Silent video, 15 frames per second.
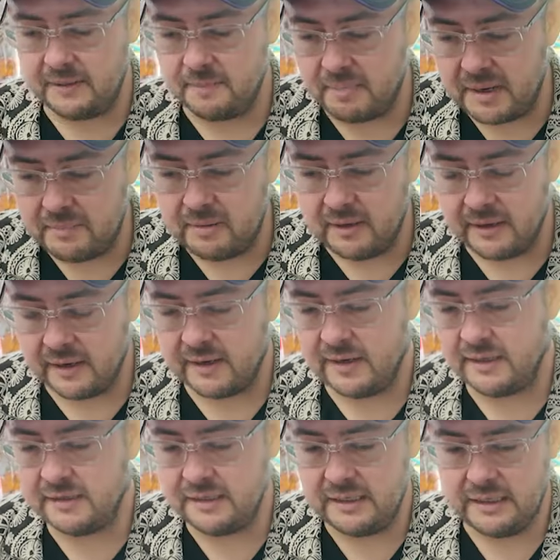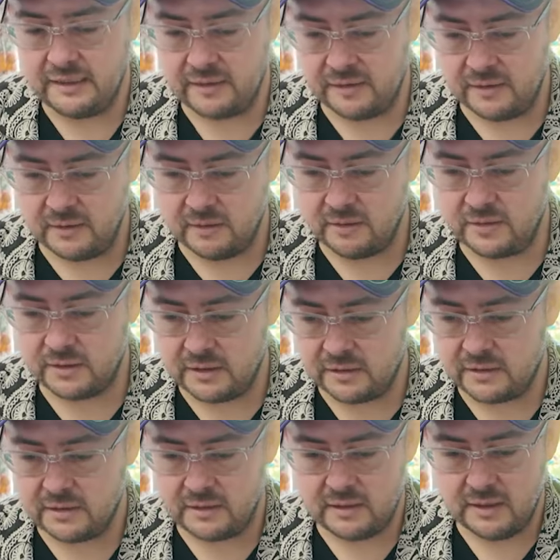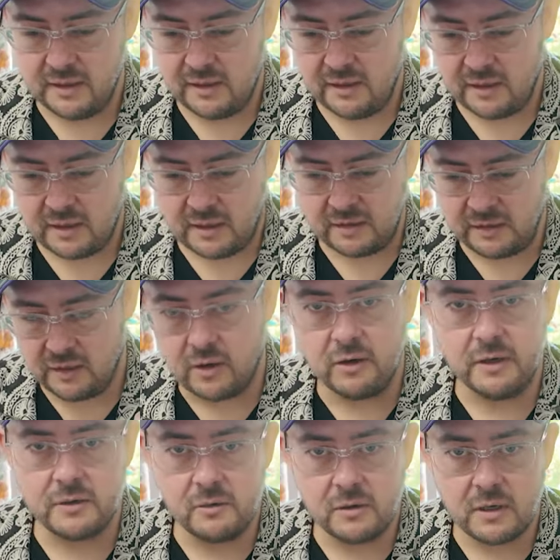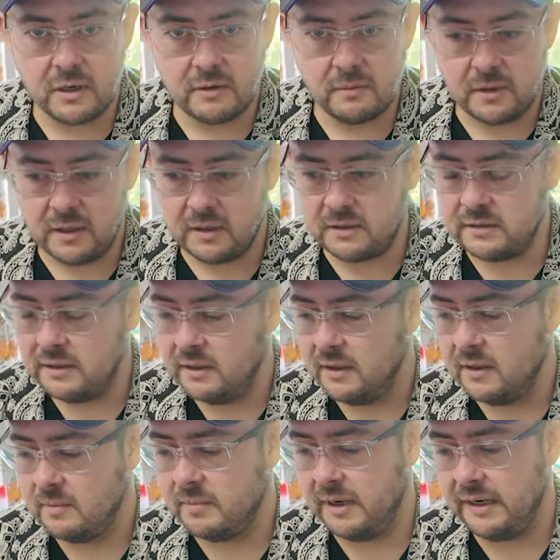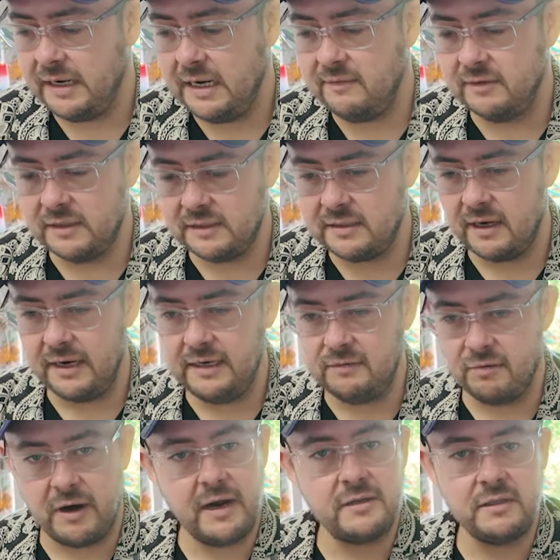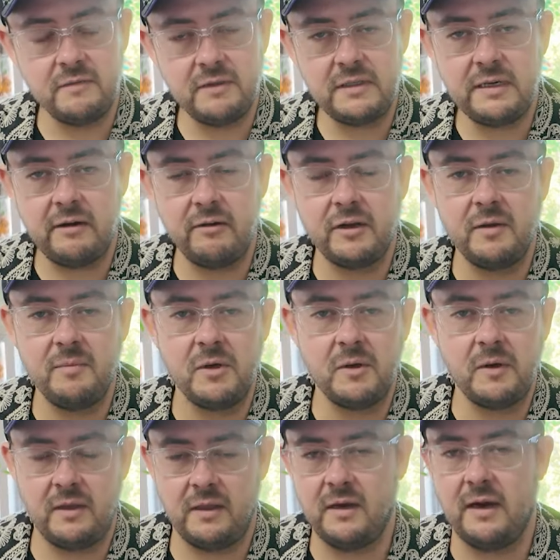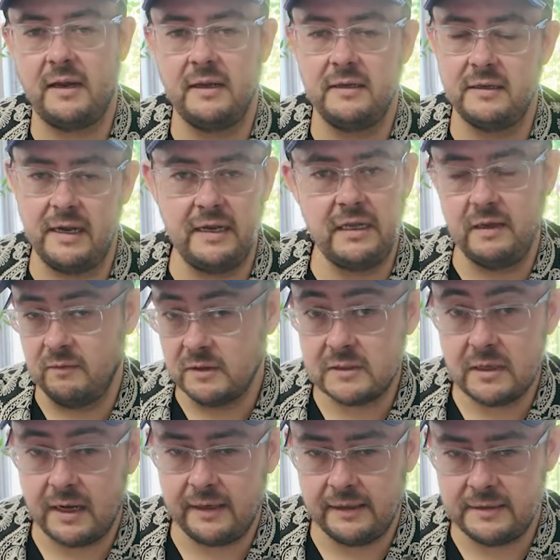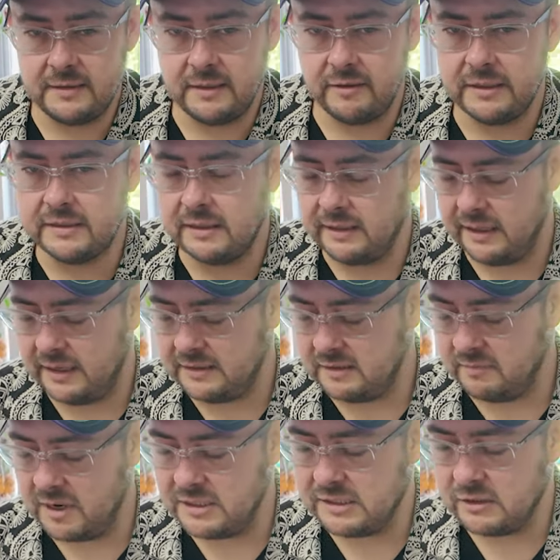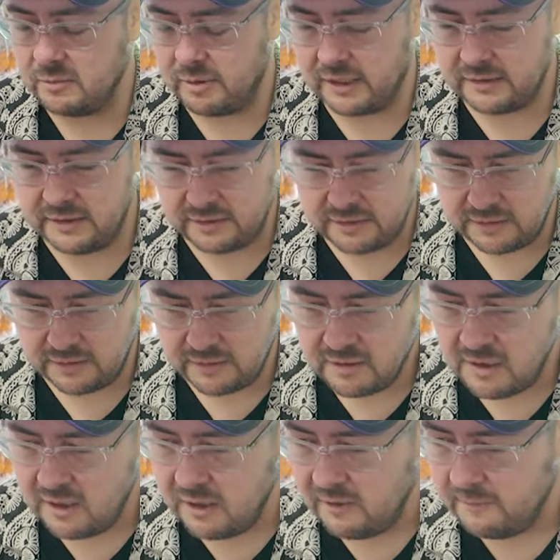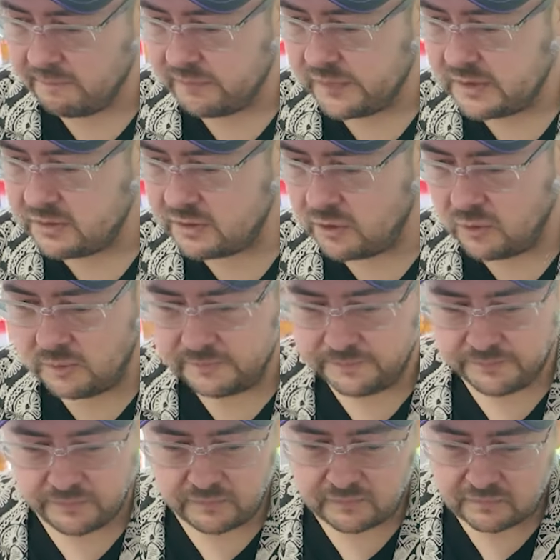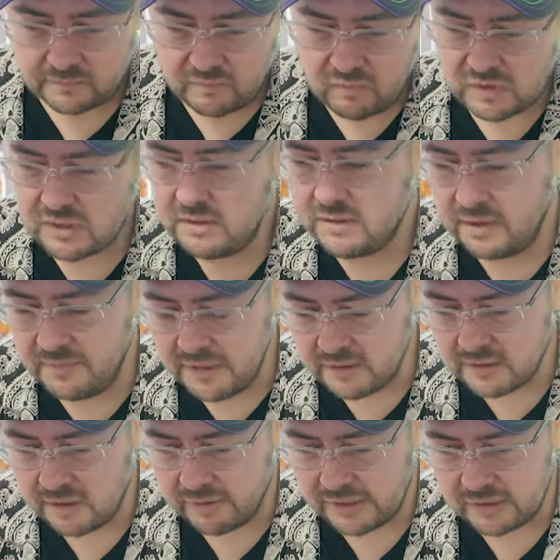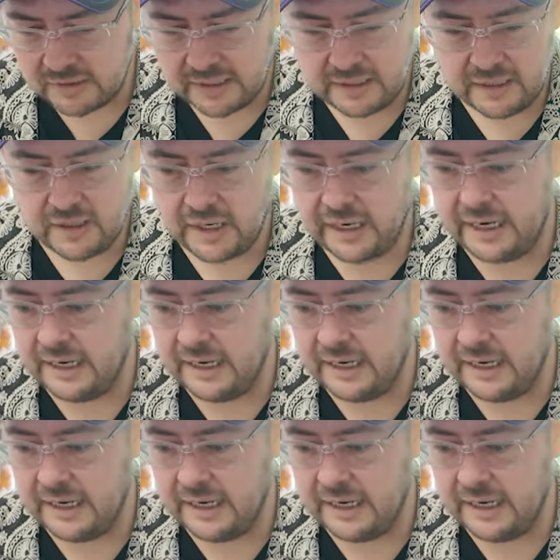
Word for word: and bubbling underneath not just uh, the Oracle card world, but even the tiny fraction of the tarot community that I can take even slightly seriously as a magical practitioner. So something is going on here,